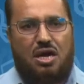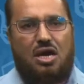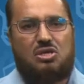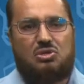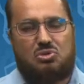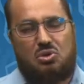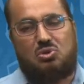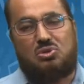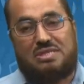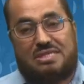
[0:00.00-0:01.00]
I
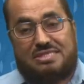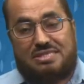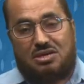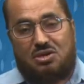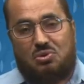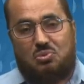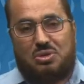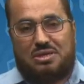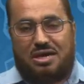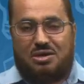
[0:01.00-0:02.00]
rode it
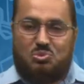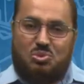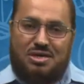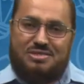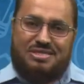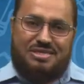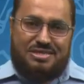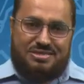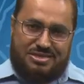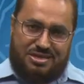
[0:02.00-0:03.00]
when I was in
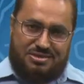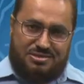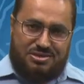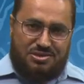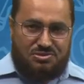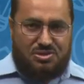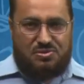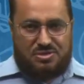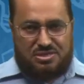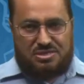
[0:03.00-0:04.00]
India.
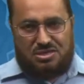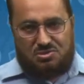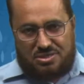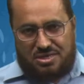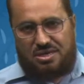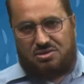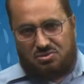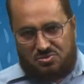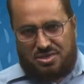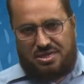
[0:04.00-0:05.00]
There in India, you can
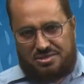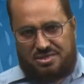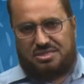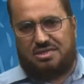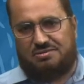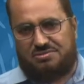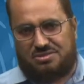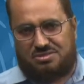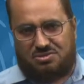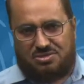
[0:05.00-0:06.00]
ride an
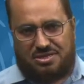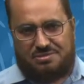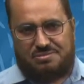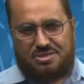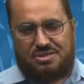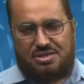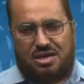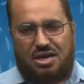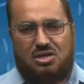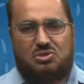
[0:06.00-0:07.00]
elephant. Okay?
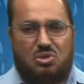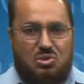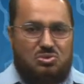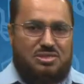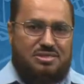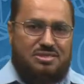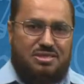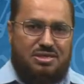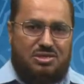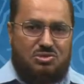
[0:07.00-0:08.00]
I rode it,
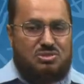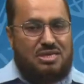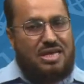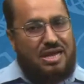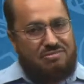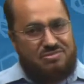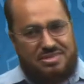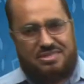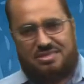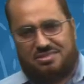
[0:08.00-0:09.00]
not I have
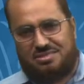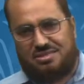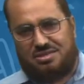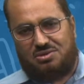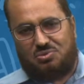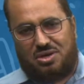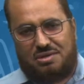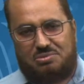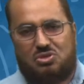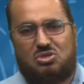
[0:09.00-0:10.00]
ridden it.
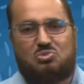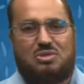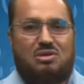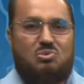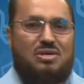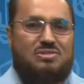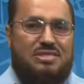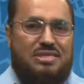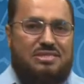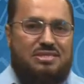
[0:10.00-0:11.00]
Why? Because when I was
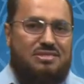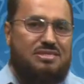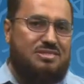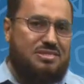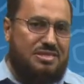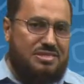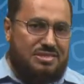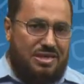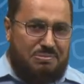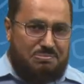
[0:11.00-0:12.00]
in India, this
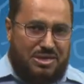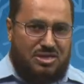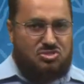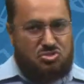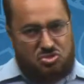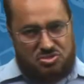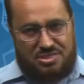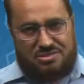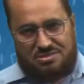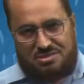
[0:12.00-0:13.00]
is a past
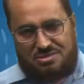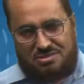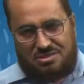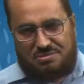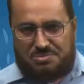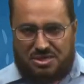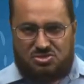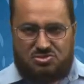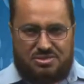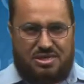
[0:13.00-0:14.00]
state,
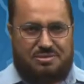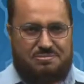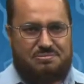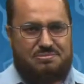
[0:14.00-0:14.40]
past time.